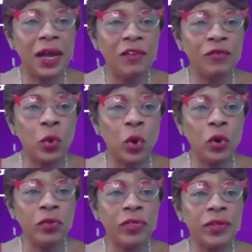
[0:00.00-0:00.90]
of
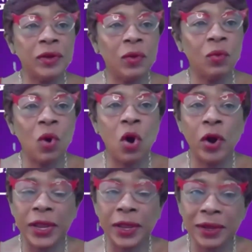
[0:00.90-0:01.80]
worth,
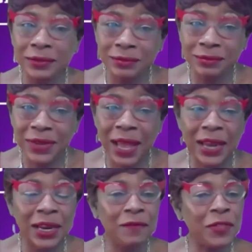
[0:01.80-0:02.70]
warrior. I
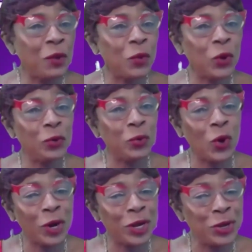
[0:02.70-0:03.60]
love that word
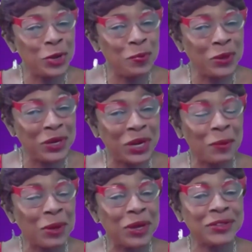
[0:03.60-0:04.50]
warrior you put in
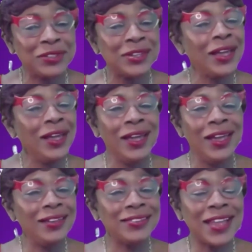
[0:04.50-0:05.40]
there because
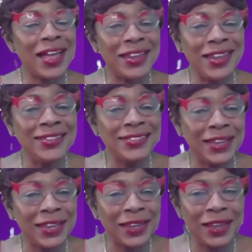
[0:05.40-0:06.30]
it's not
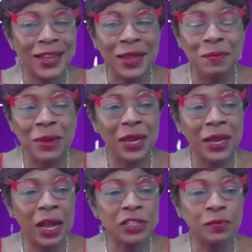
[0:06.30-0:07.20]
easy being
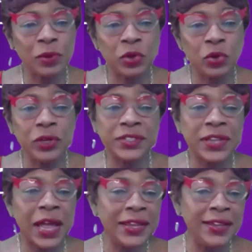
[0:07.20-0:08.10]
an entrepreneur. It's
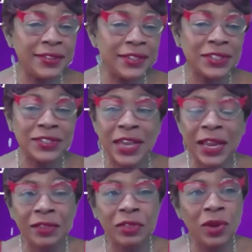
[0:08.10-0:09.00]
not easy just
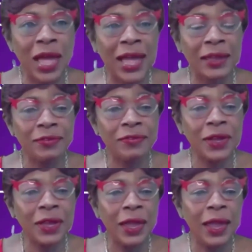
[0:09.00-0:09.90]
getting through life.
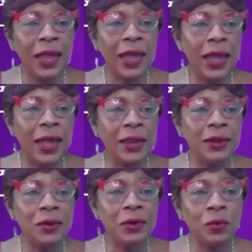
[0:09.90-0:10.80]
And
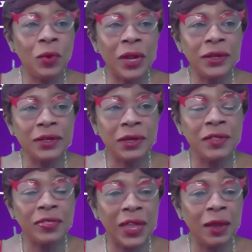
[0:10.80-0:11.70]
one
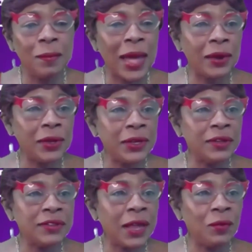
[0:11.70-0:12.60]
good thing about it
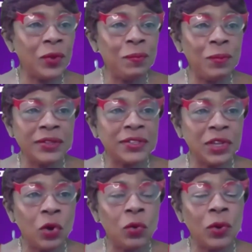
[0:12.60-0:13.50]
is that we must
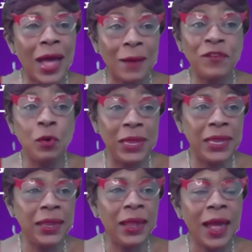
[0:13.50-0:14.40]
know, for
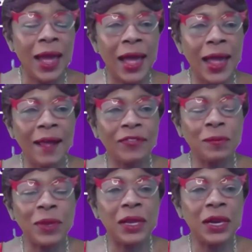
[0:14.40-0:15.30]
me, I have
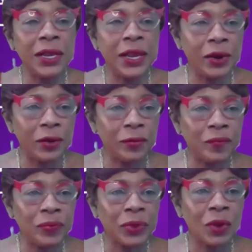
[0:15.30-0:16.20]
to be clear
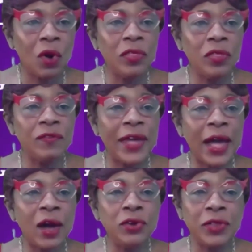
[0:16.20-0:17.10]
on the
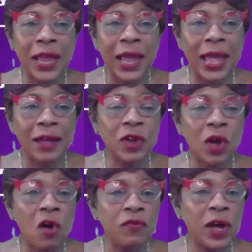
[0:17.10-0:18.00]
value that I have to
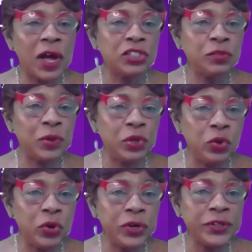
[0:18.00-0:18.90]
offer
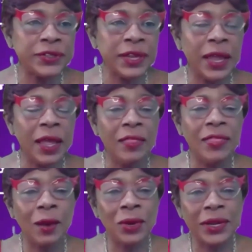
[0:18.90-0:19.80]
entrepreneurs
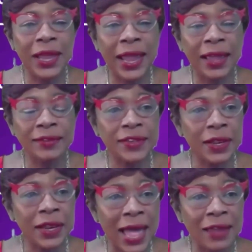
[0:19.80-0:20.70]
that will enhance
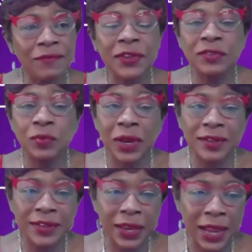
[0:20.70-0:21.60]
their life as well
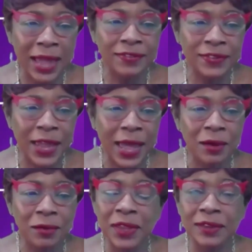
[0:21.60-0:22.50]
as their
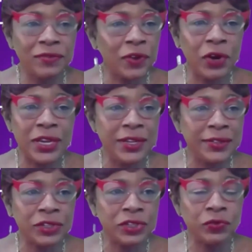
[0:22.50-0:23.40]
lifestyle. That's very
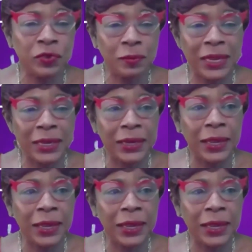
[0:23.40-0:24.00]
essential for me.